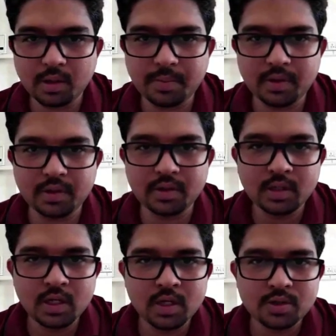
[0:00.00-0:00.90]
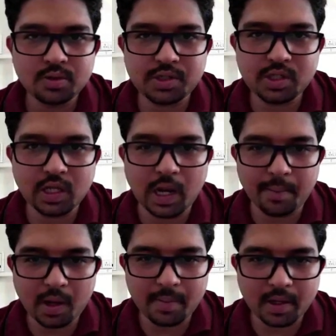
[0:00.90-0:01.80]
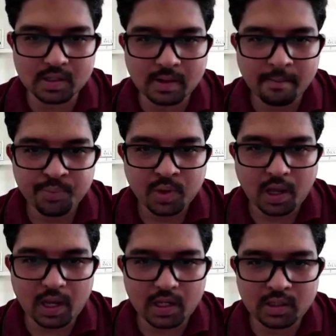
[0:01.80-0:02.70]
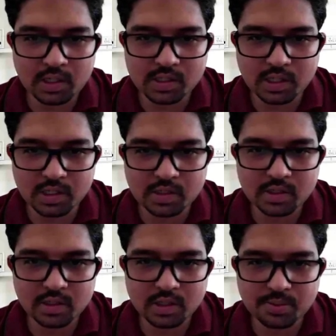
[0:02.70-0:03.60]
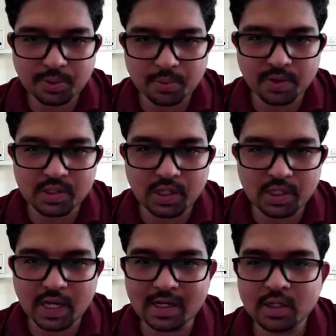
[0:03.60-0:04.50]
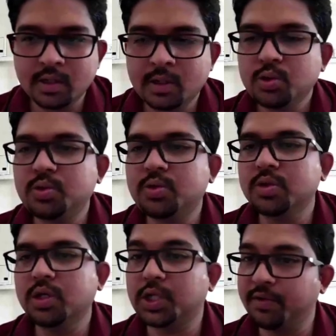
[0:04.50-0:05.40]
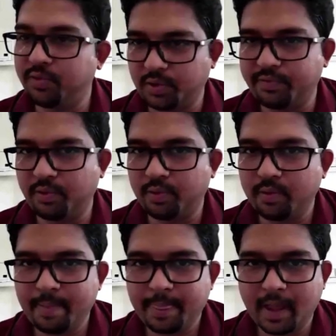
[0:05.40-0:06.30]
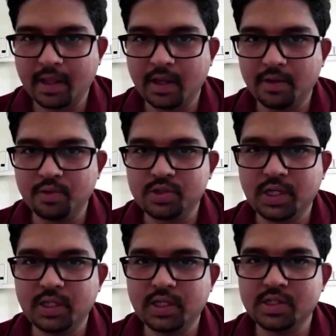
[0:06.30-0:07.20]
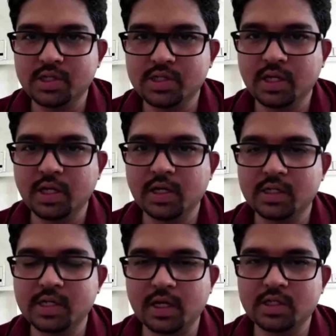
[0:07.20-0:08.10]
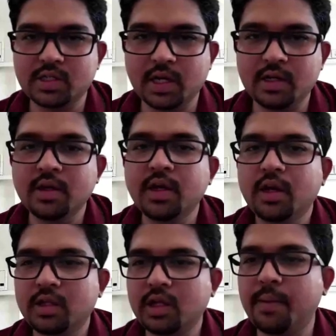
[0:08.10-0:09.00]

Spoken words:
it a little bigger. So this is the lambda max, and this frequency is at 344, and here you see this is the singlet excited state.